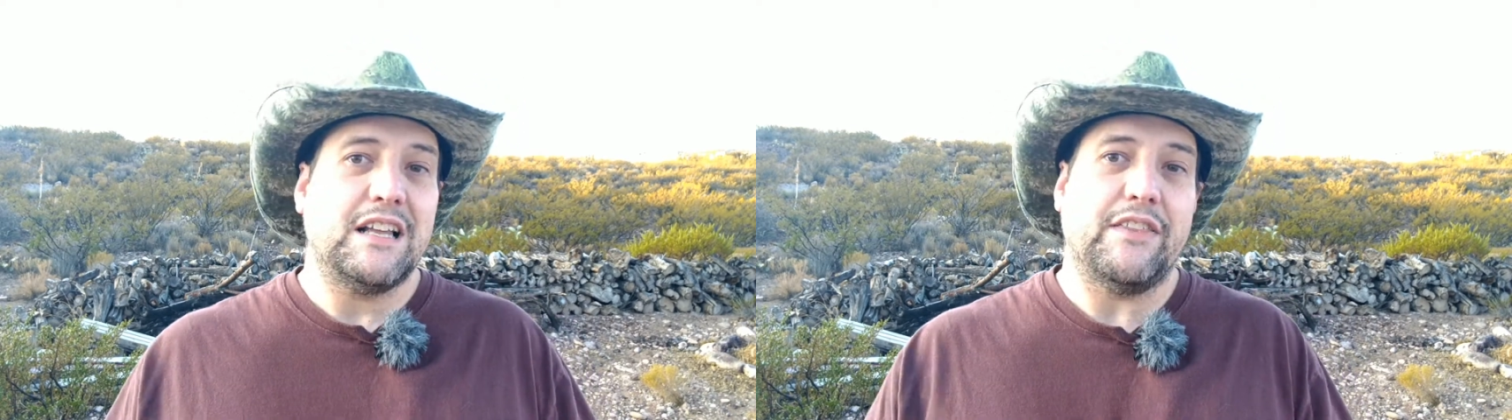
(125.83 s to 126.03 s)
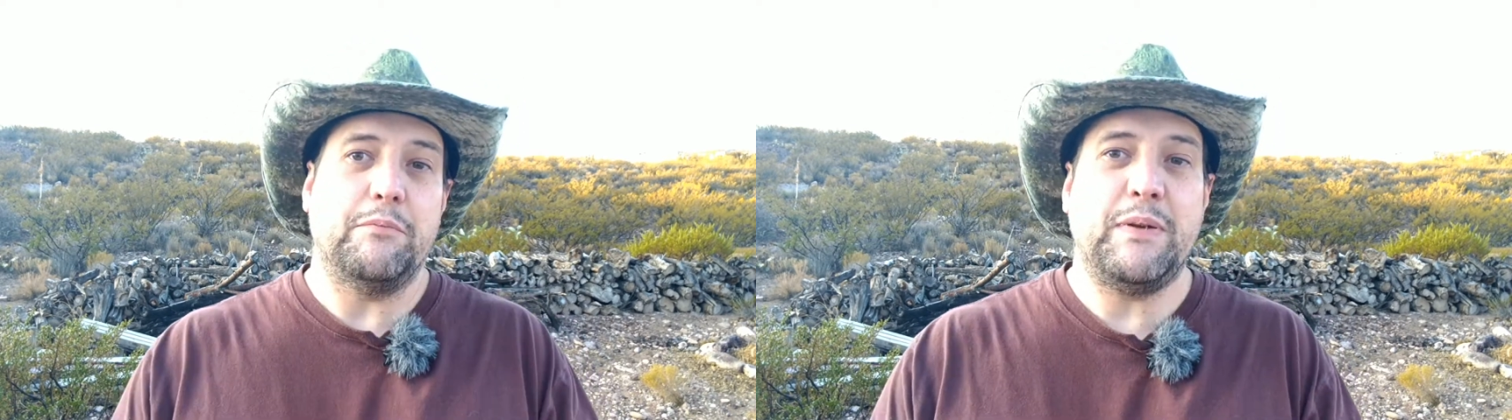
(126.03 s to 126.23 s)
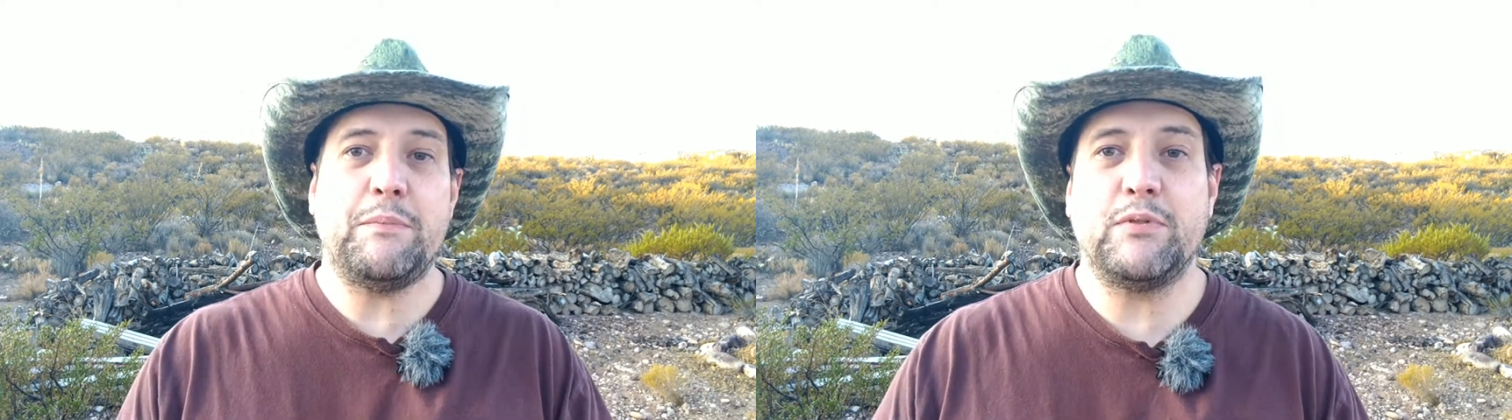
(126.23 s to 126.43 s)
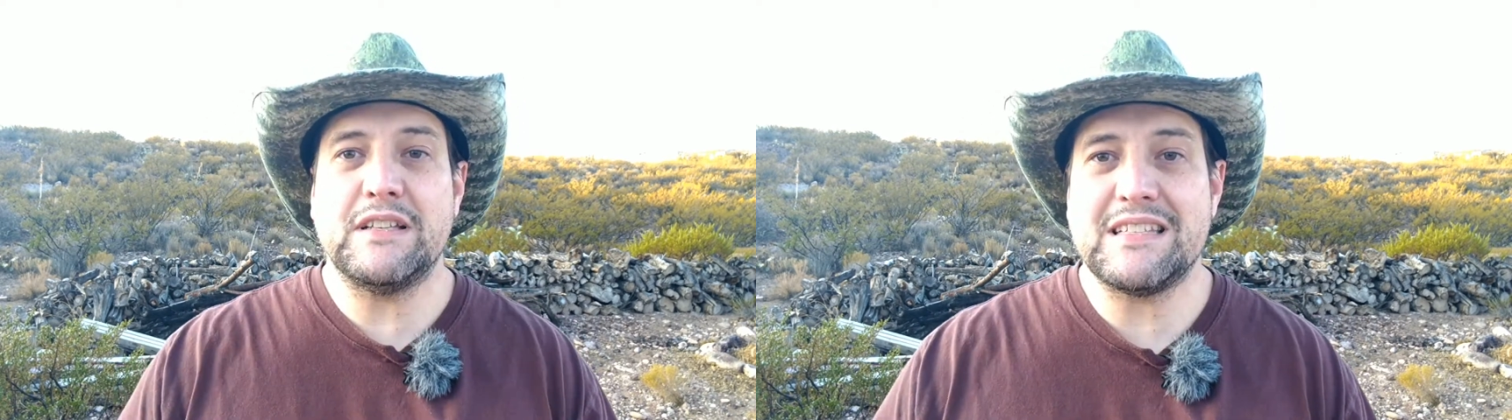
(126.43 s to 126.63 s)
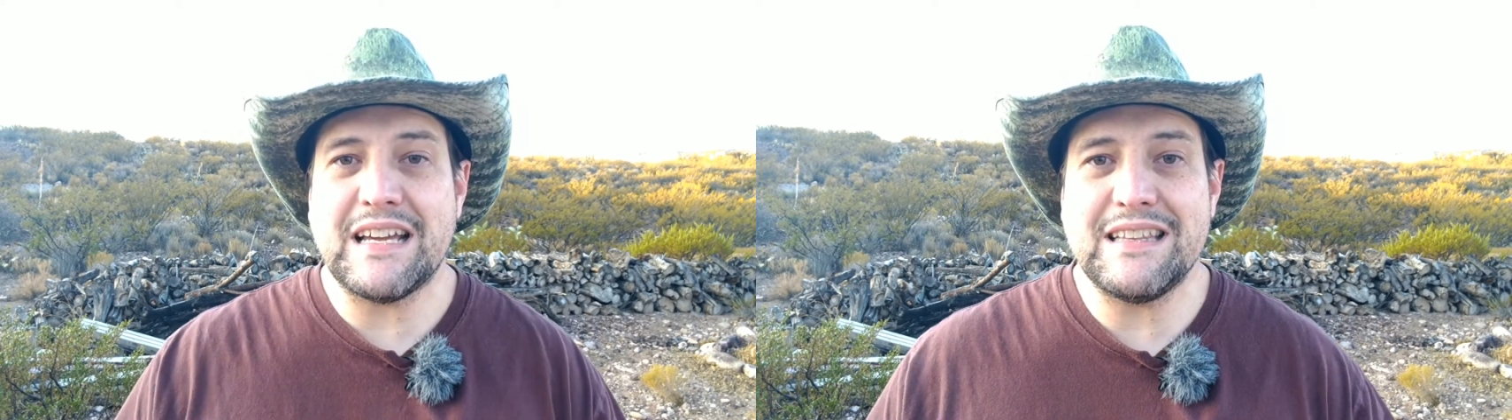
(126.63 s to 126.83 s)
the people
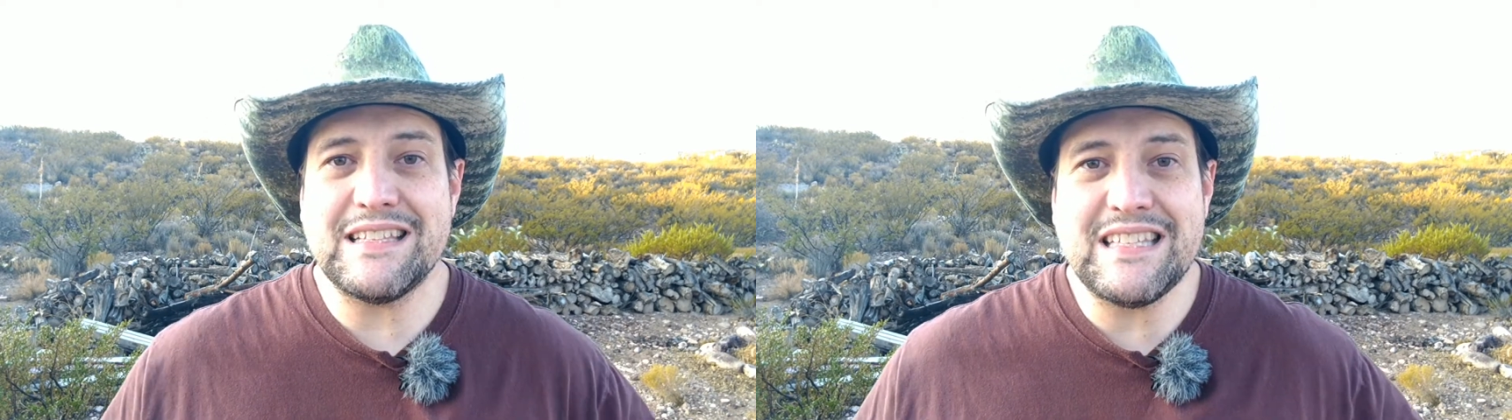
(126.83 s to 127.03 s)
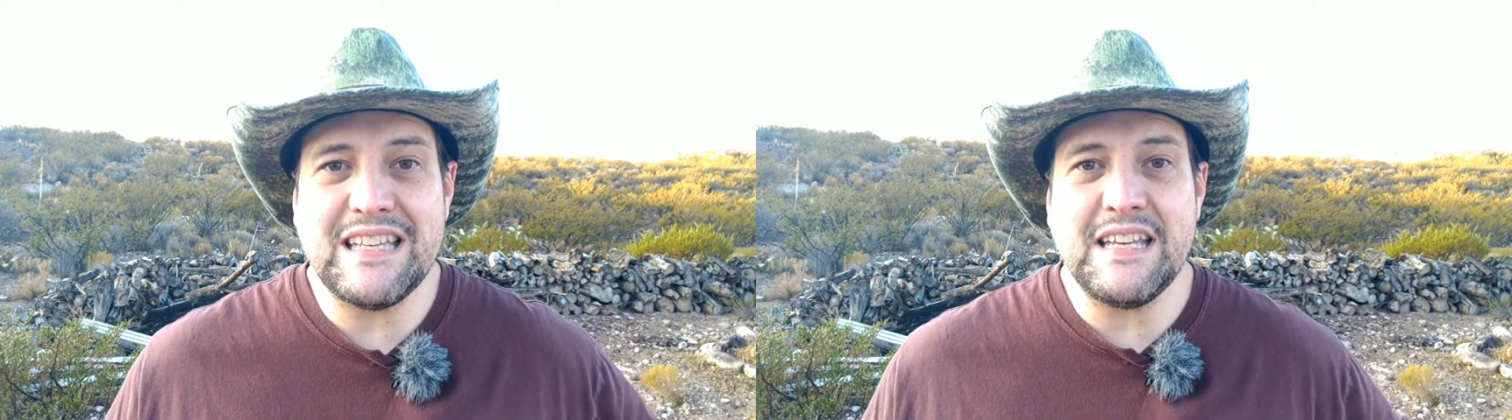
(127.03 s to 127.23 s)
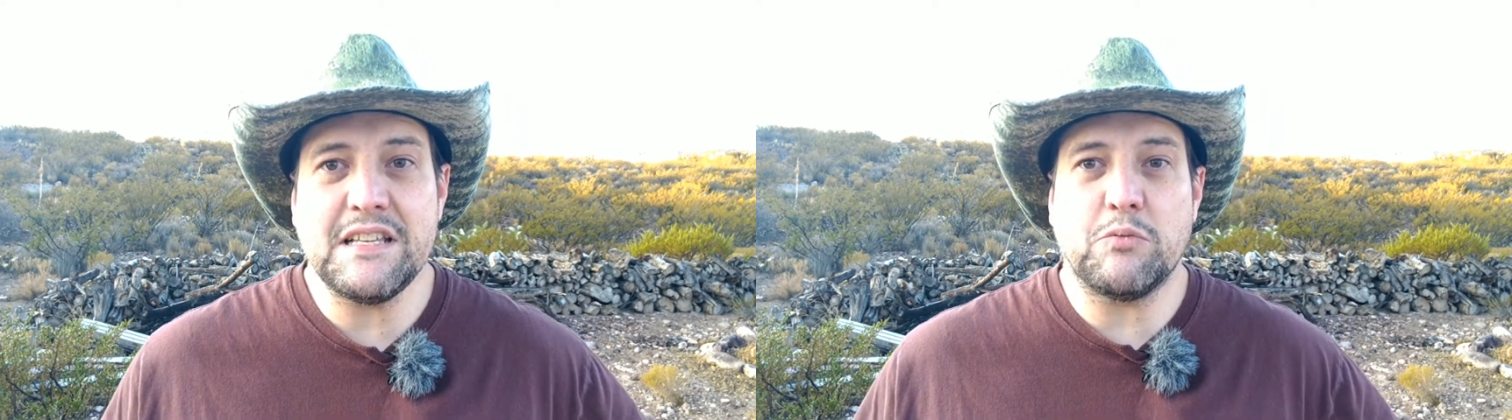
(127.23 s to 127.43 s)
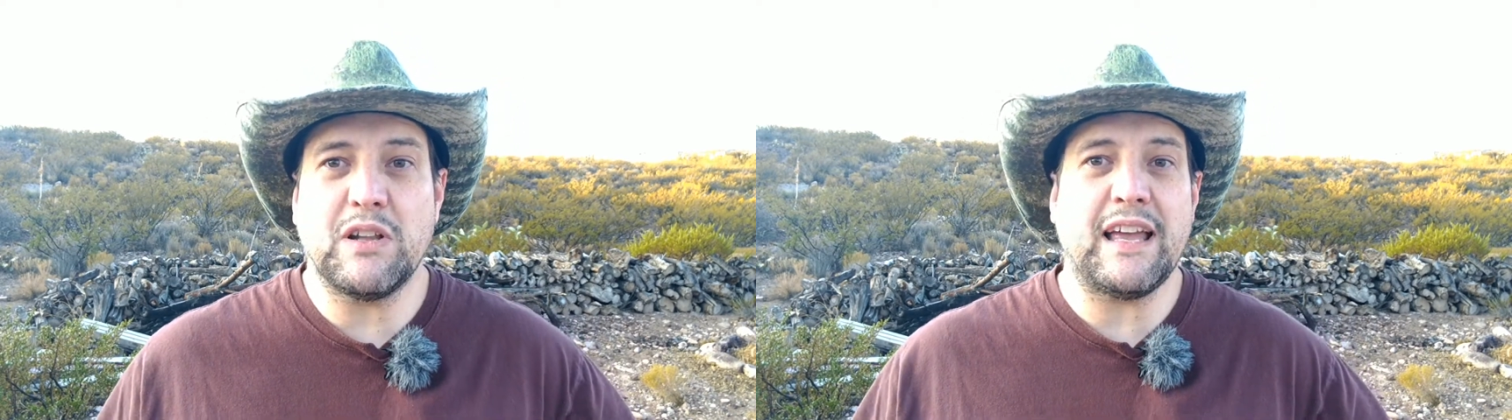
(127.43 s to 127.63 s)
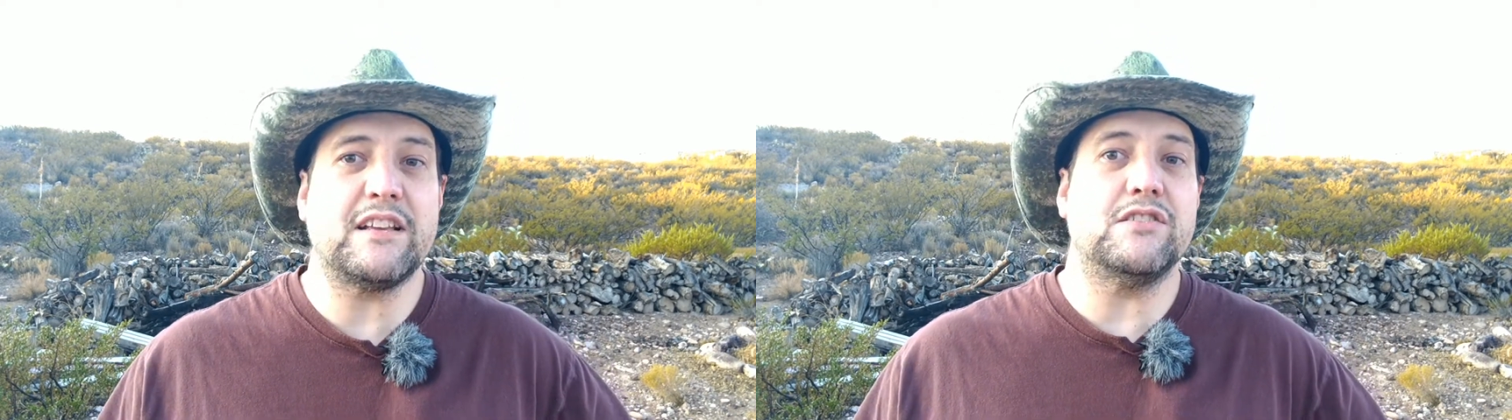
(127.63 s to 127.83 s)
inside the cities were
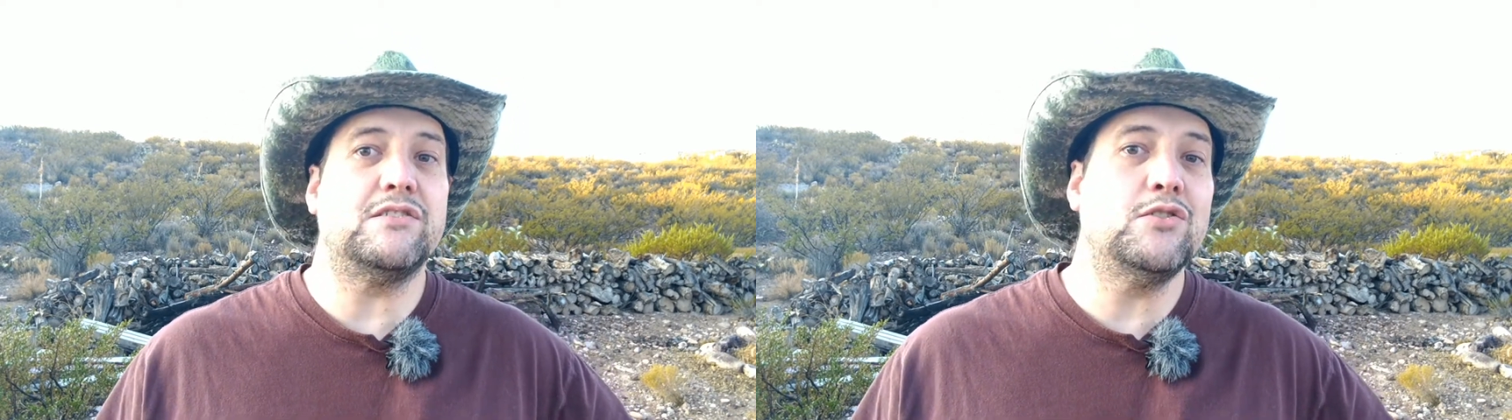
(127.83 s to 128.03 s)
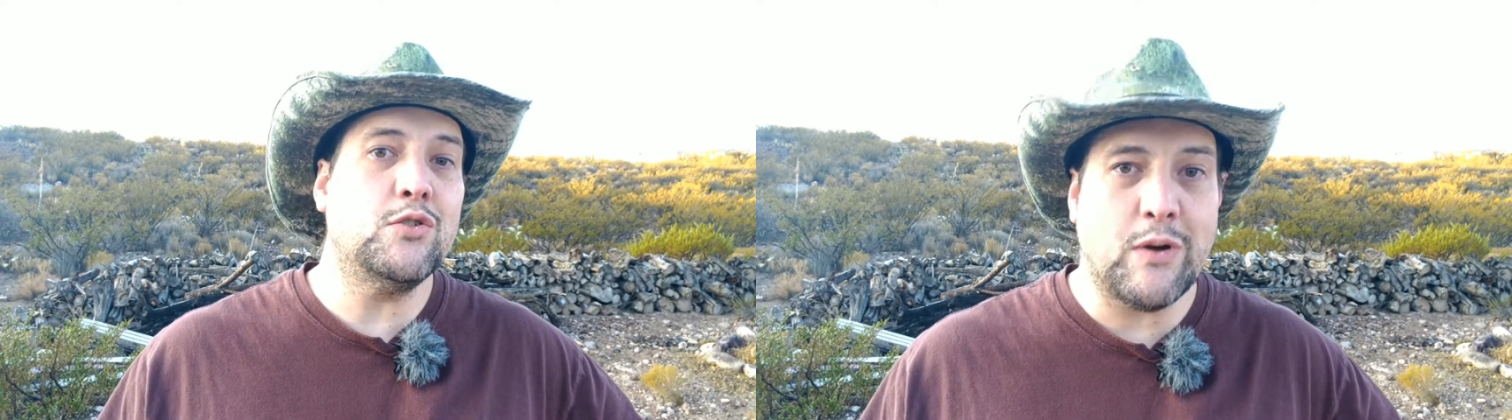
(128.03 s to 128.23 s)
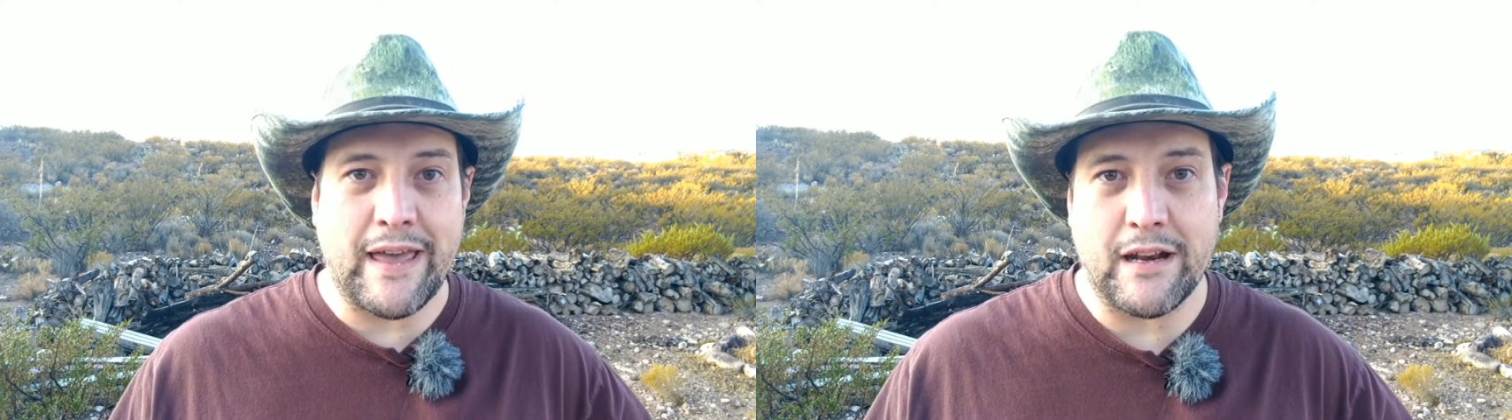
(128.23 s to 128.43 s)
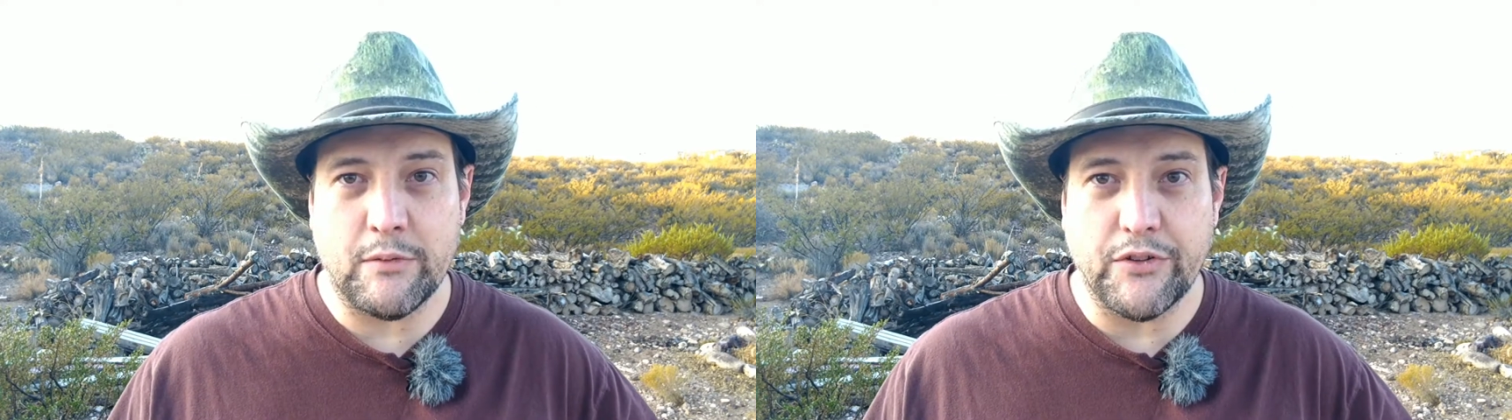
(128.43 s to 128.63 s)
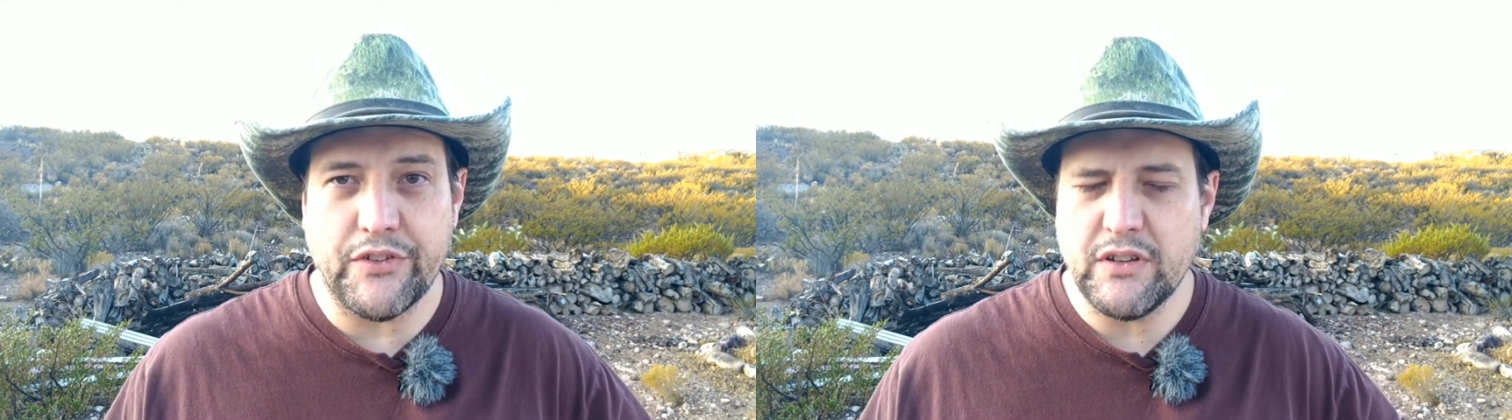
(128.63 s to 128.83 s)
like zoo
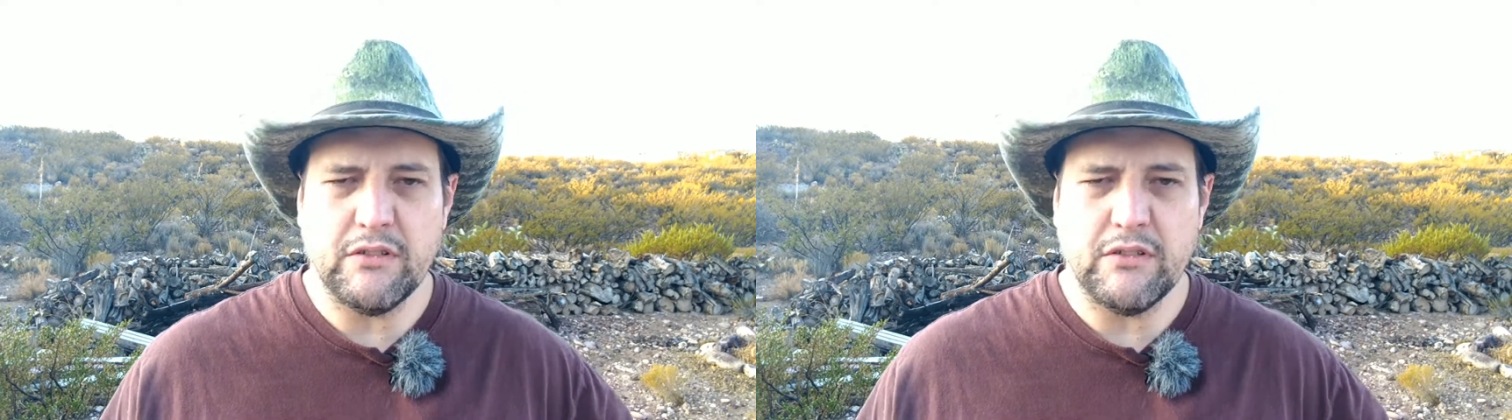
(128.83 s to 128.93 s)
animals.